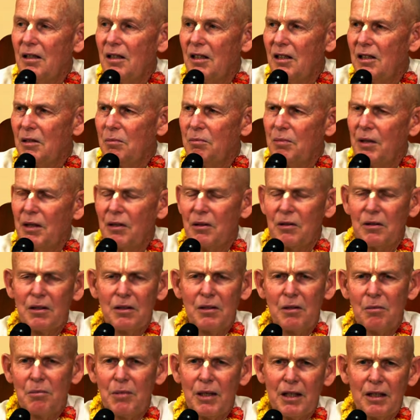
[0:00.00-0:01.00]
he's bigger than
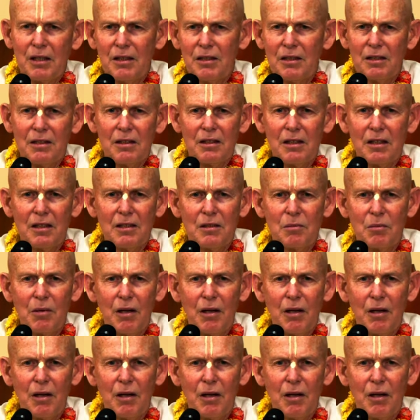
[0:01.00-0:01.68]
the biggest as